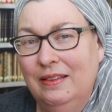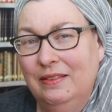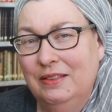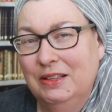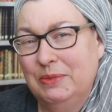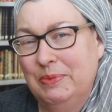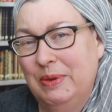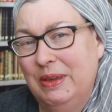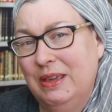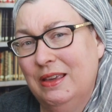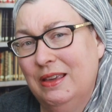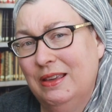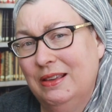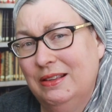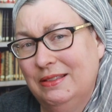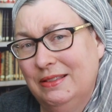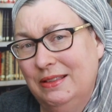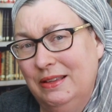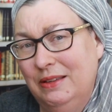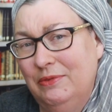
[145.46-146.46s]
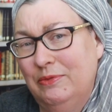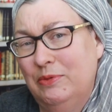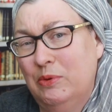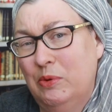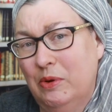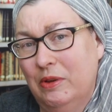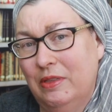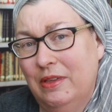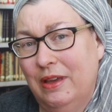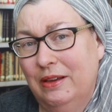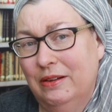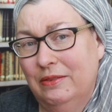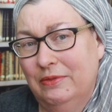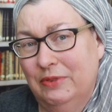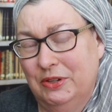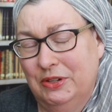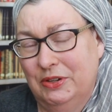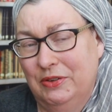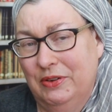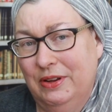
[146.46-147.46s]
This week is the fourth
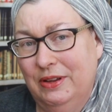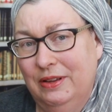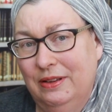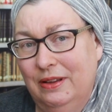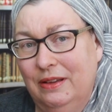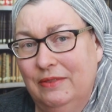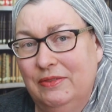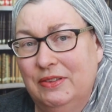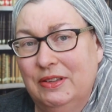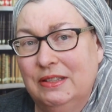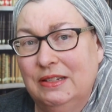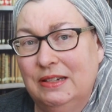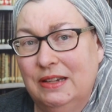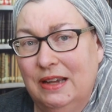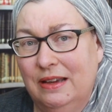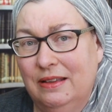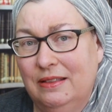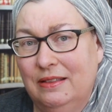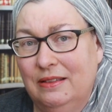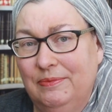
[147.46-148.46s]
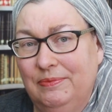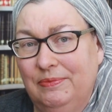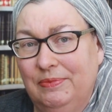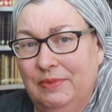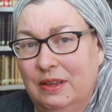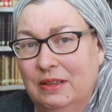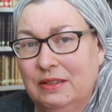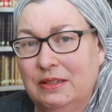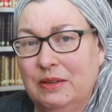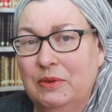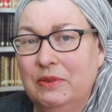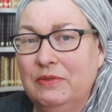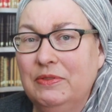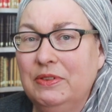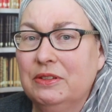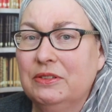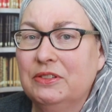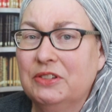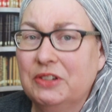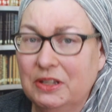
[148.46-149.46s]
anniversary of his death, so it
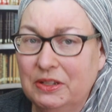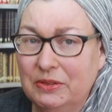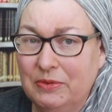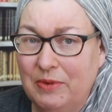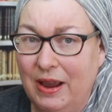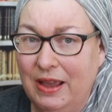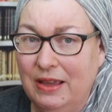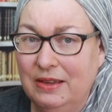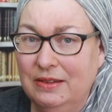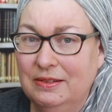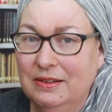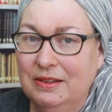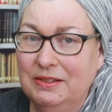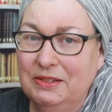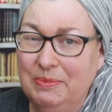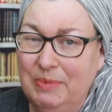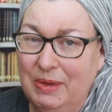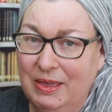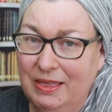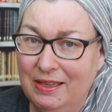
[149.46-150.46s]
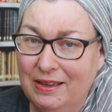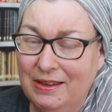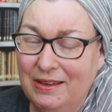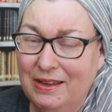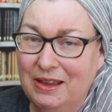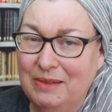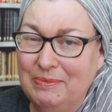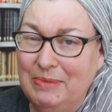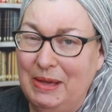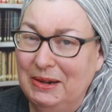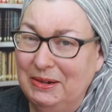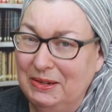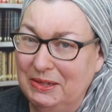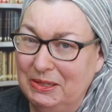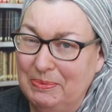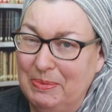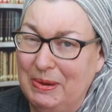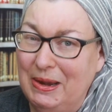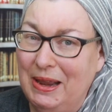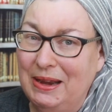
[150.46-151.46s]
feels just right to be thinking about
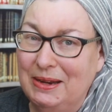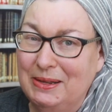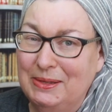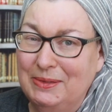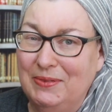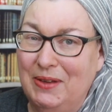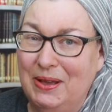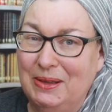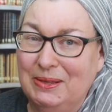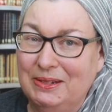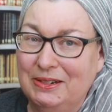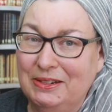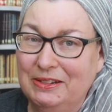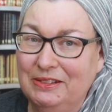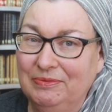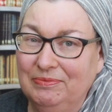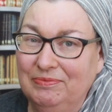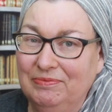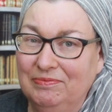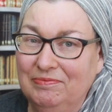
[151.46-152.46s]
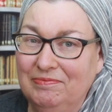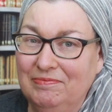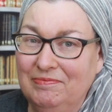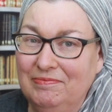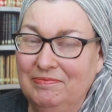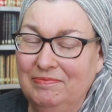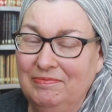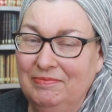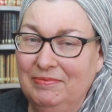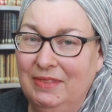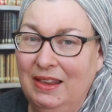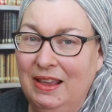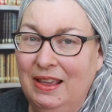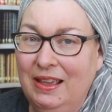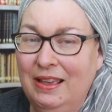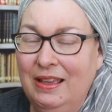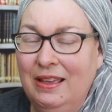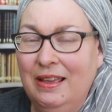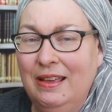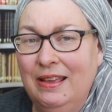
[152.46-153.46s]
his bananas Foster.
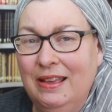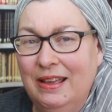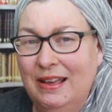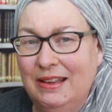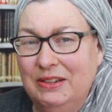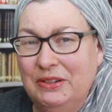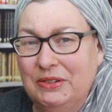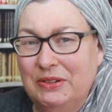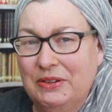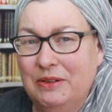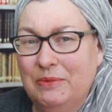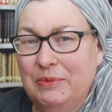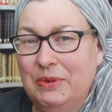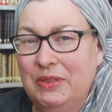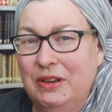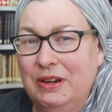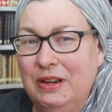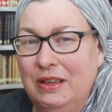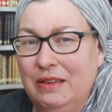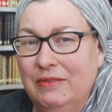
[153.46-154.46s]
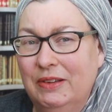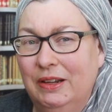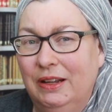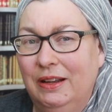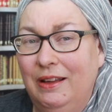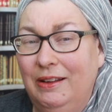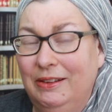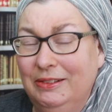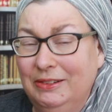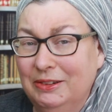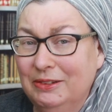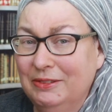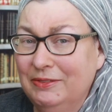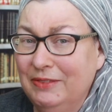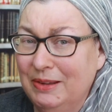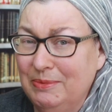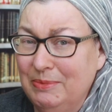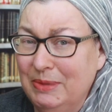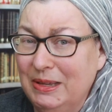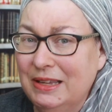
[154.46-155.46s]
A dessert with an even longer
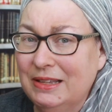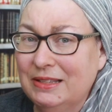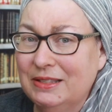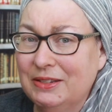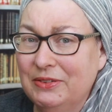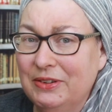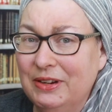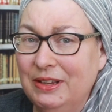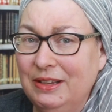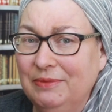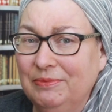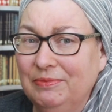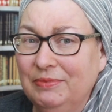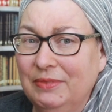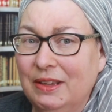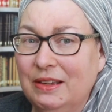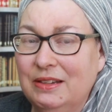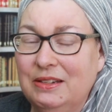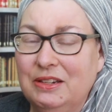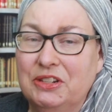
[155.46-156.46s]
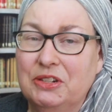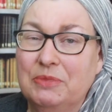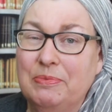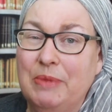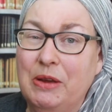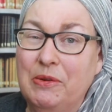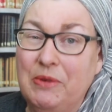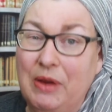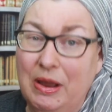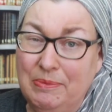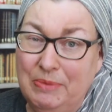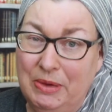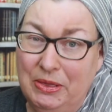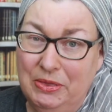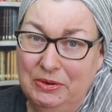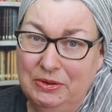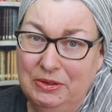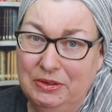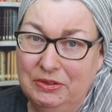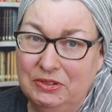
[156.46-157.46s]
family history, a dish my
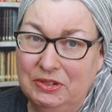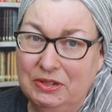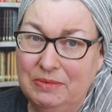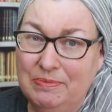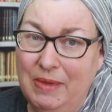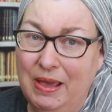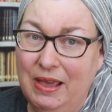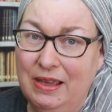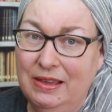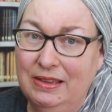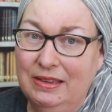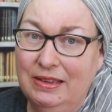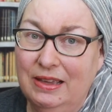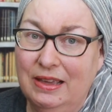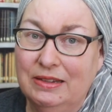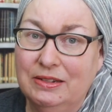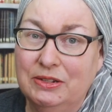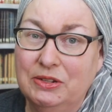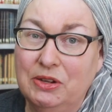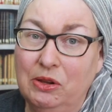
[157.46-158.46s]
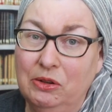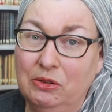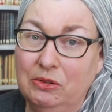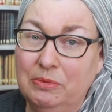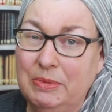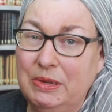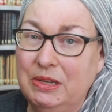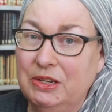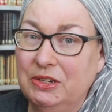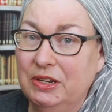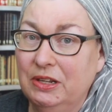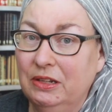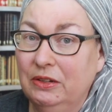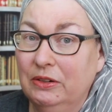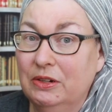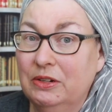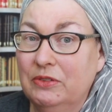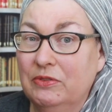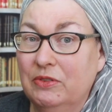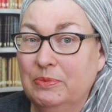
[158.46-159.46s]
grandmother used to make and told me she
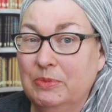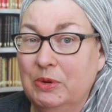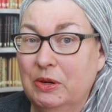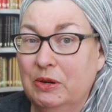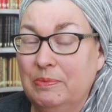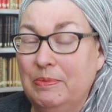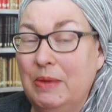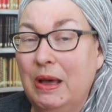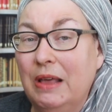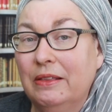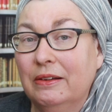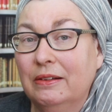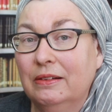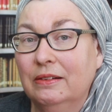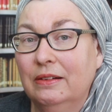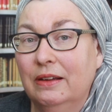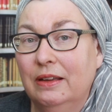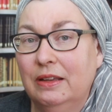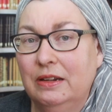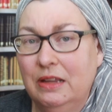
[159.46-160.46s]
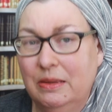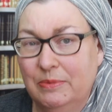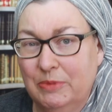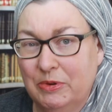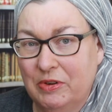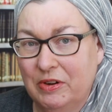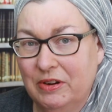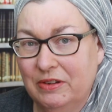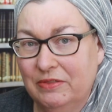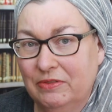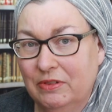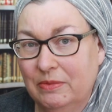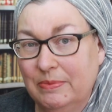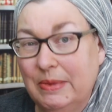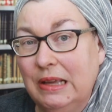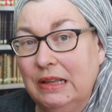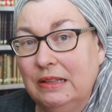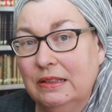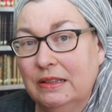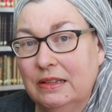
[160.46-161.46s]
learned from her mother, an immigrant from
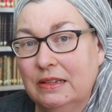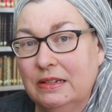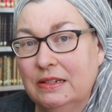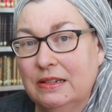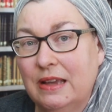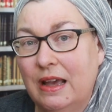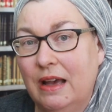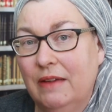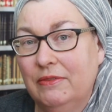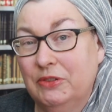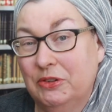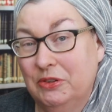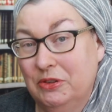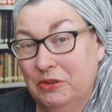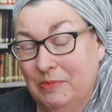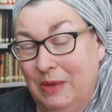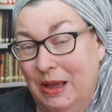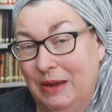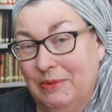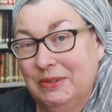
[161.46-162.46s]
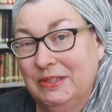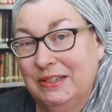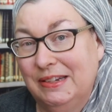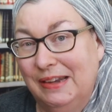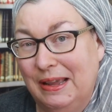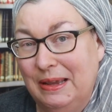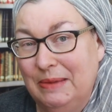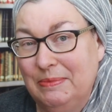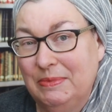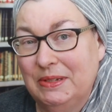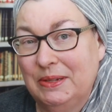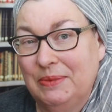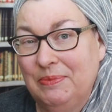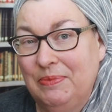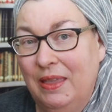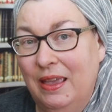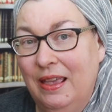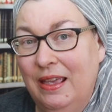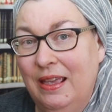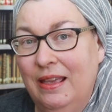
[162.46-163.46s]
England after whom I was named,
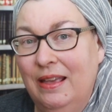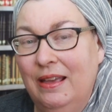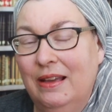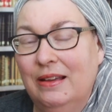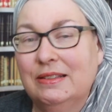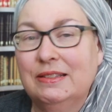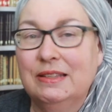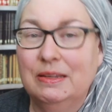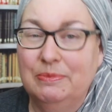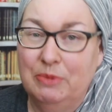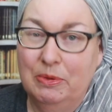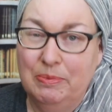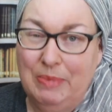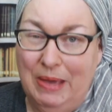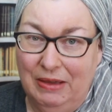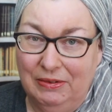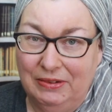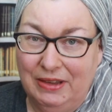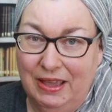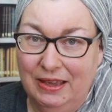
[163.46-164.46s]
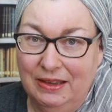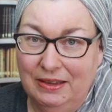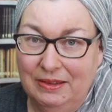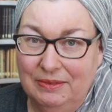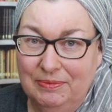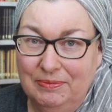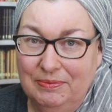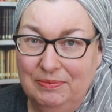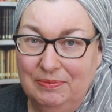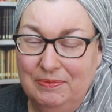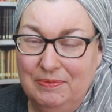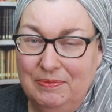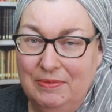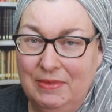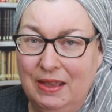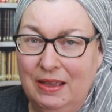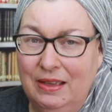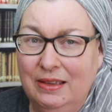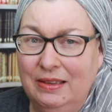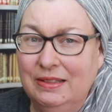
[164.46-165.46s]
a simple pound cake.
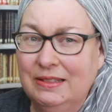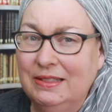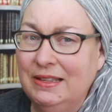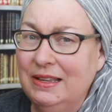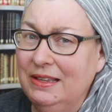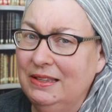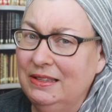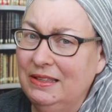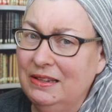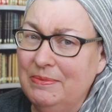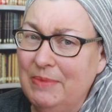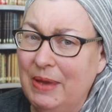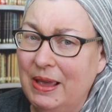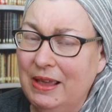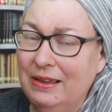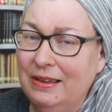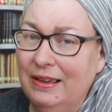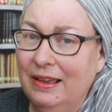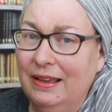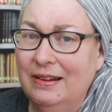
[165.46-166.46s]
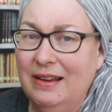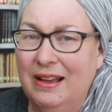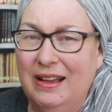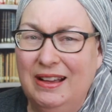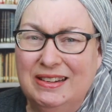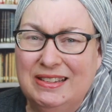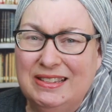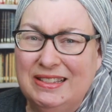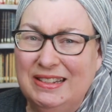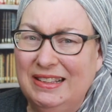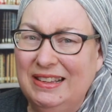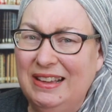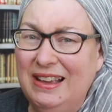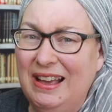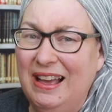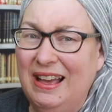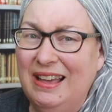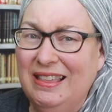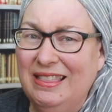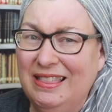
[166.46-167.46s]
It's easy to make, and honestly,
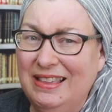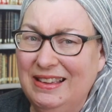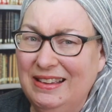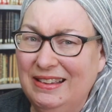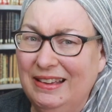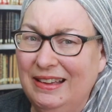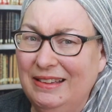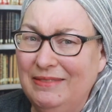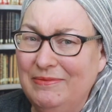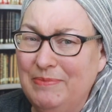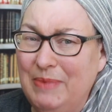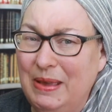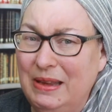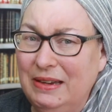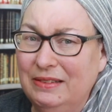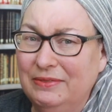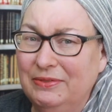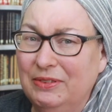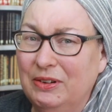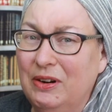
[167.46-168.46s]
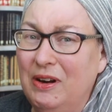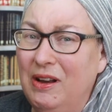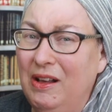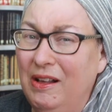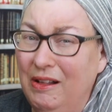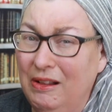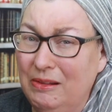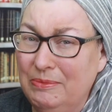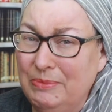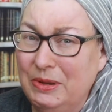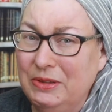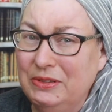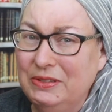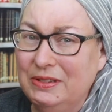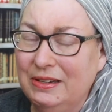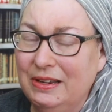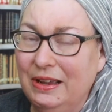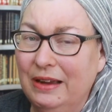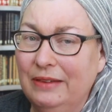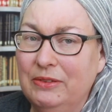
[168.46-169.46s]
I think I've made it for
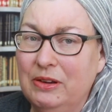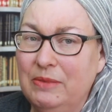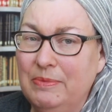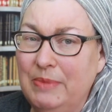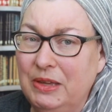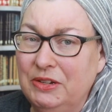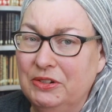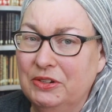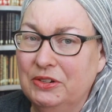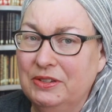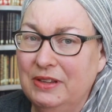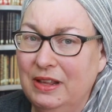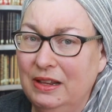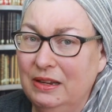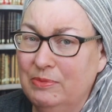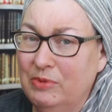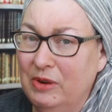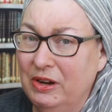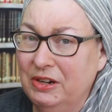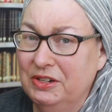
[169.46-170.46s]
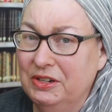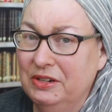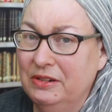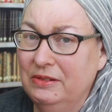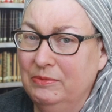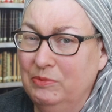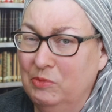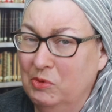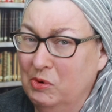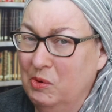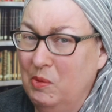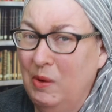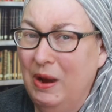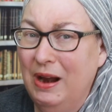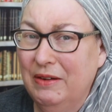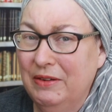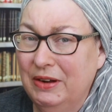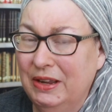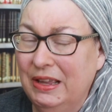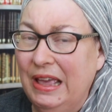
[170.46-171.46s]
almost every major celebration
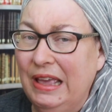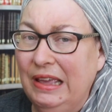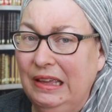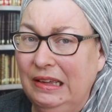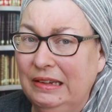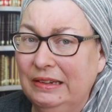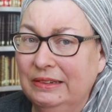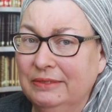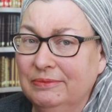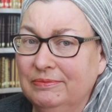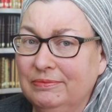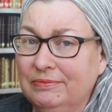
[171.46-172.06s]
requiring cake.